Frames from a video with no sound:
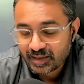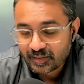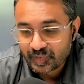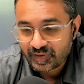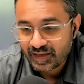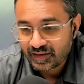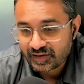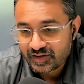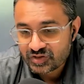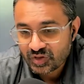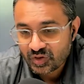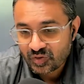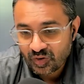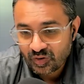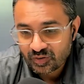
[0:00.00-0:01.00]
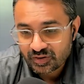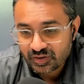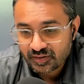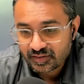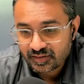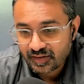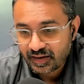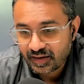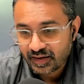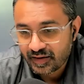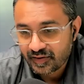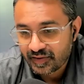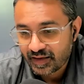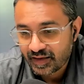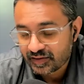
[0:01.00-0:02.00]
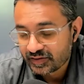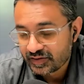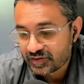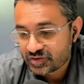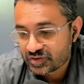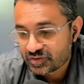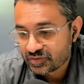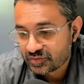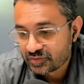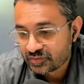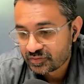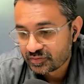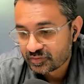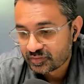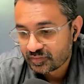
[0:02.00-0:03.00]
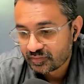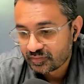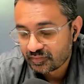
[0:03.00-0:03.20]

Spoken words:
But that leads to growth, and that leads to